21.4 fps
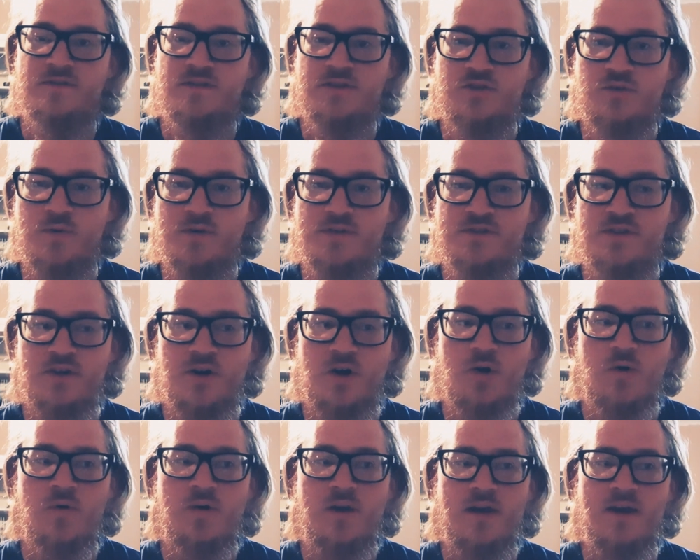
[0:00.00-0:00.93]
The Twisted
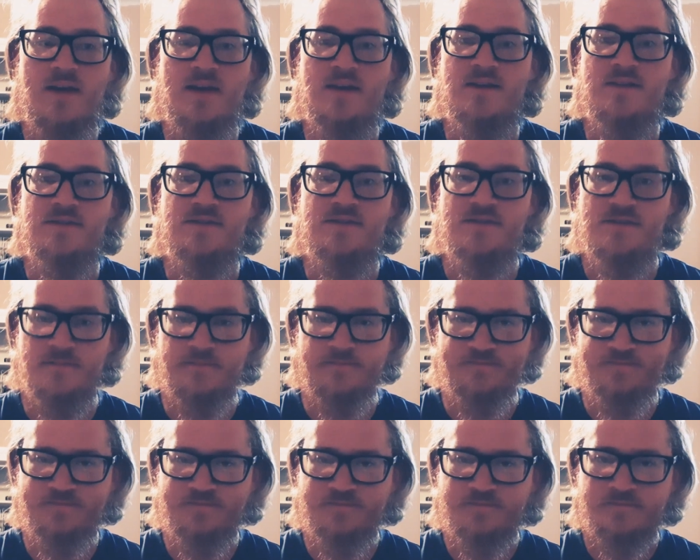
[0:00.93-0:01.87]
Oak is
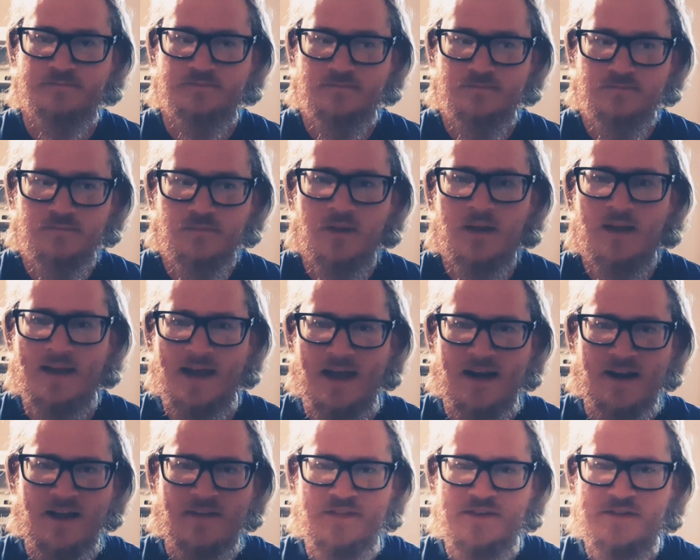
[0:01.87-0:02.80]

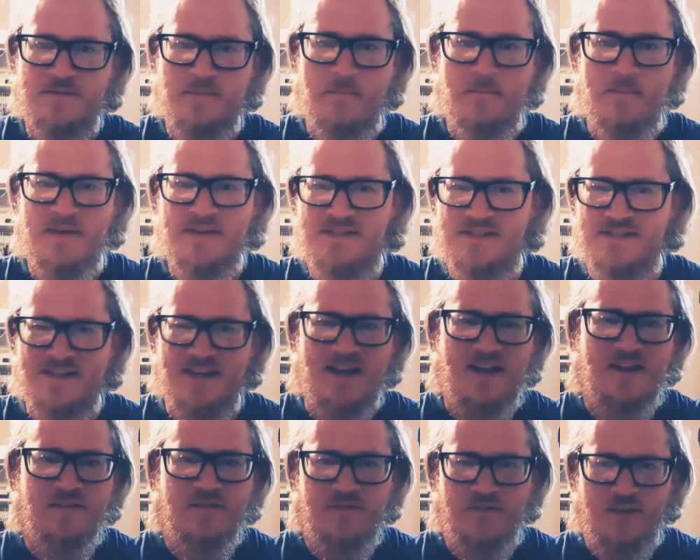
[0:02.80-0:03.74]
kind of got this
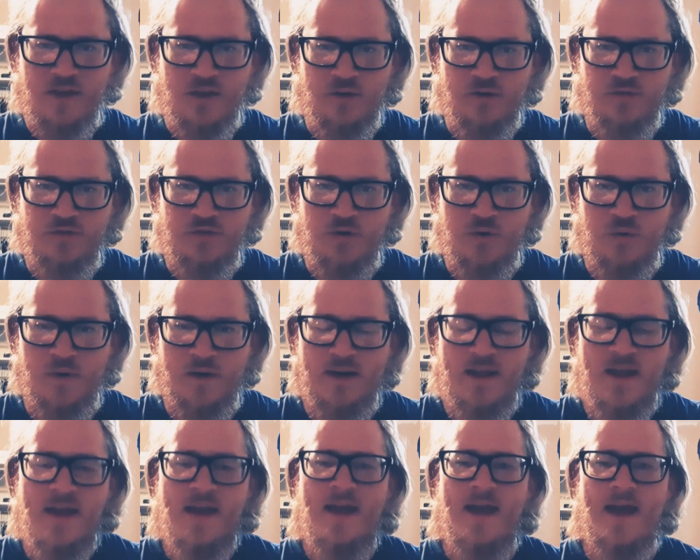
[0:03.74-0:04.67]
mystic feel to
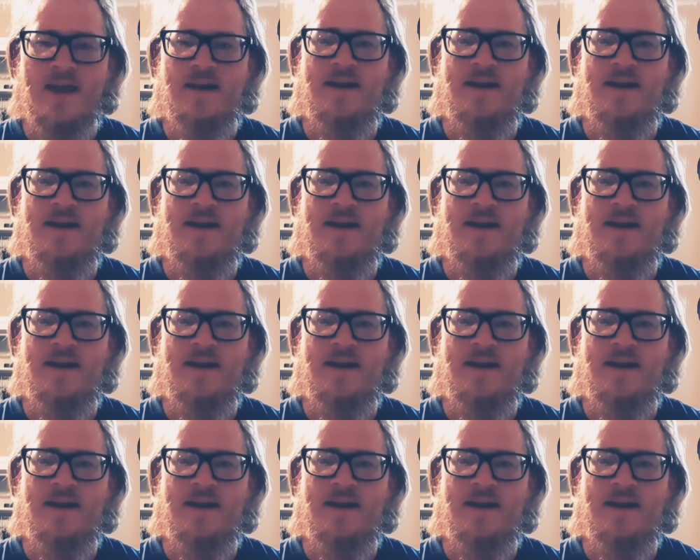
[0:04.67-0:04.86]
it, and